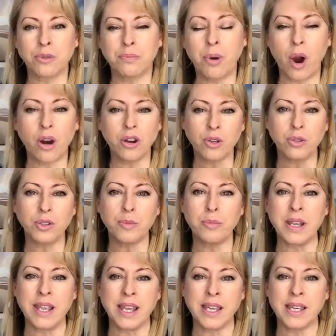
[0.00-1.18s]
particles
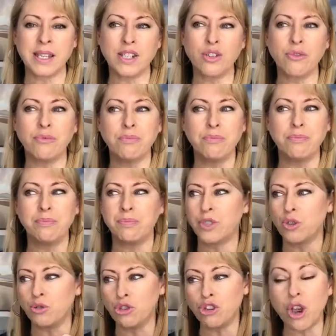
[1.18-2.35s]
begin
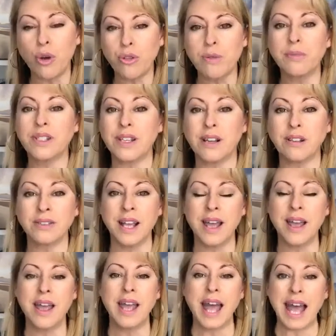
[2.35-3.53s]
to show themselves
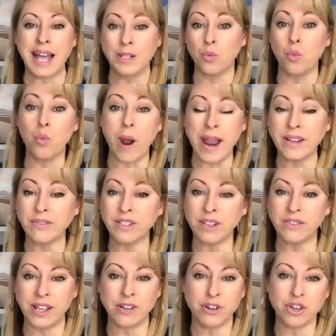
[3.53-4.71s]
as waves of
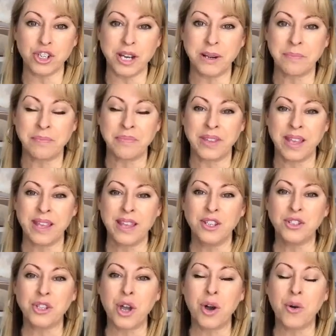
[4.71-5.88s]
energy.
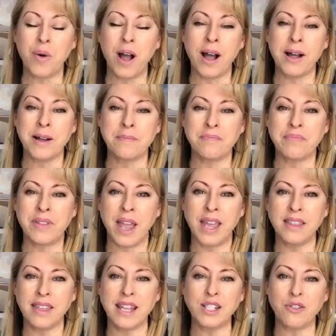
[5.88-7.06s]
So, hey,
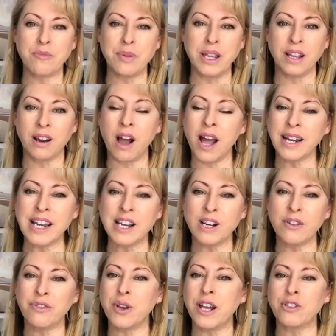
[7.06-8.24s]
thanks for being on here.
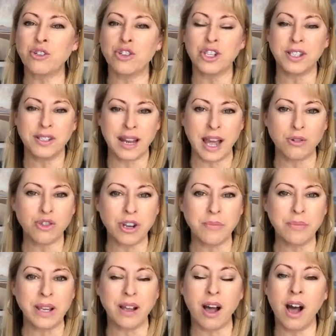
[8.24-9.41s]
If you guys are just now
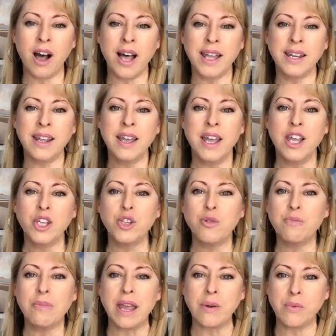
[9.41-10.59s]
jumping on, you
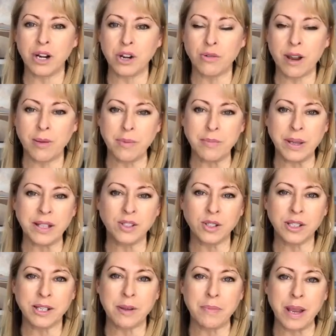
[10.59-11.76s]
may want to grab a pencil
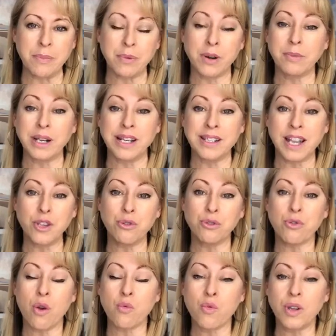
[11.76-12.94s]
and a paper. I'm going to take you
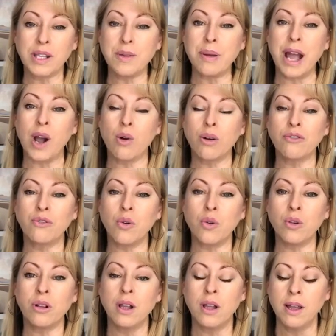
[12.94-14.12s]
through a really
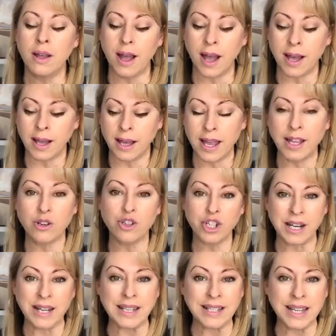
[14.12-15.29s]
powerful
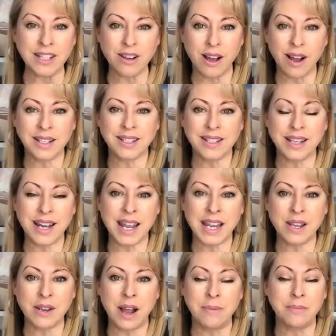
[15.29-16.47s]
energetic detox
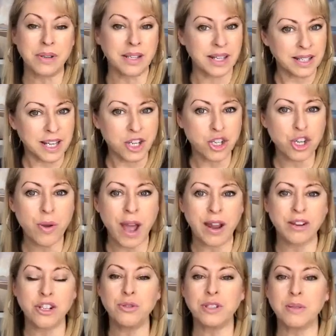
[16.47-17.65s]
today. I'm going to teach you how
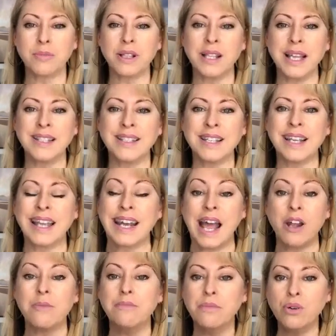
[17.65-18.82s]
to do some cleansing and how
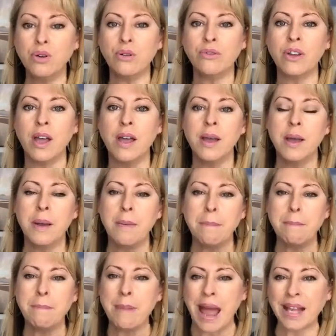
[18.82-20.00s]
to move
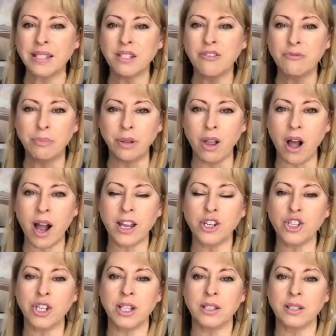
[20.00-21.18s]
massive
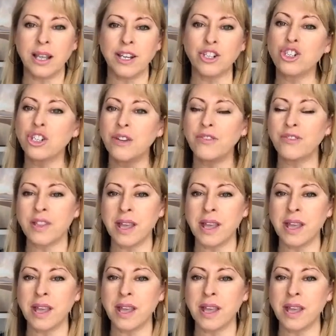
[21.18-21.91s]
blockages and shift